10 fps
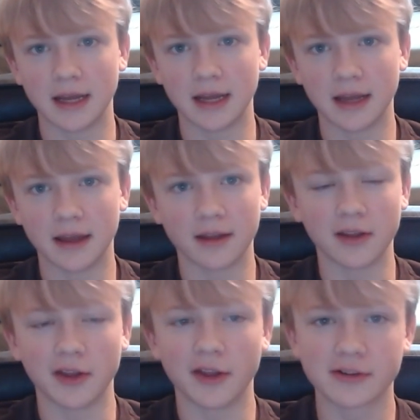And
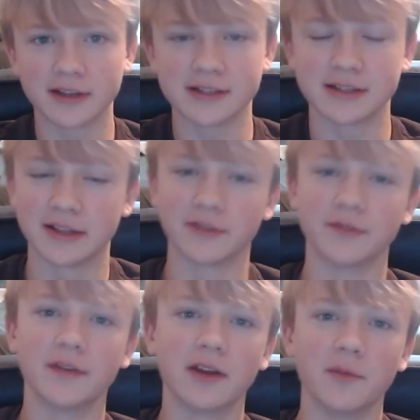here is a little
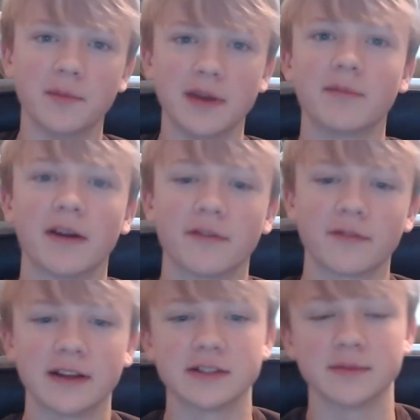video me and my
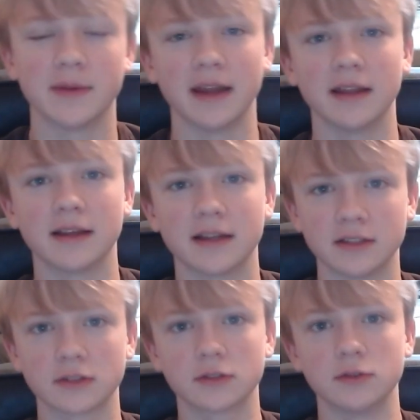friends made in
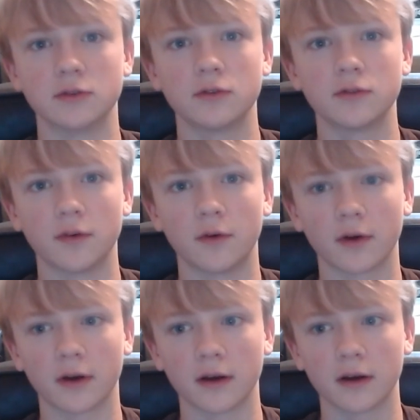school
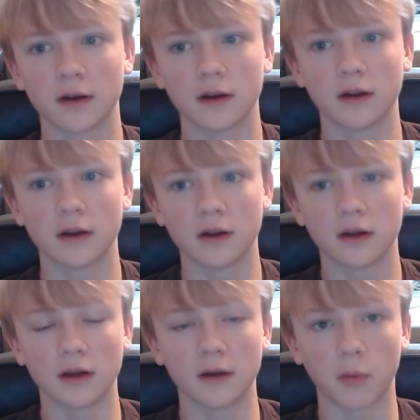for
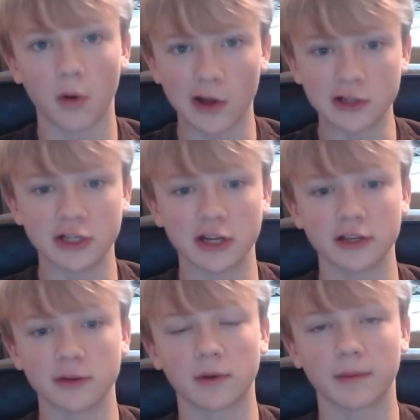a project
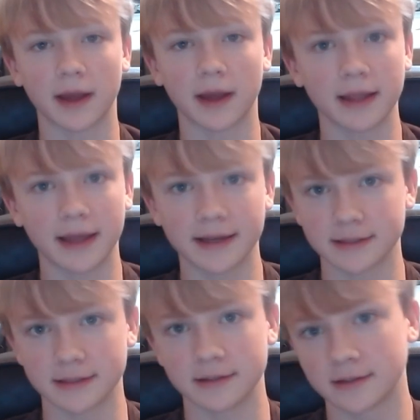in one of my
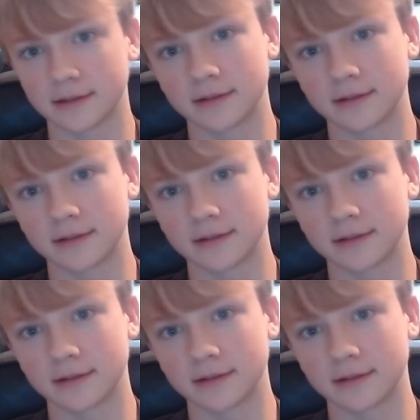classes.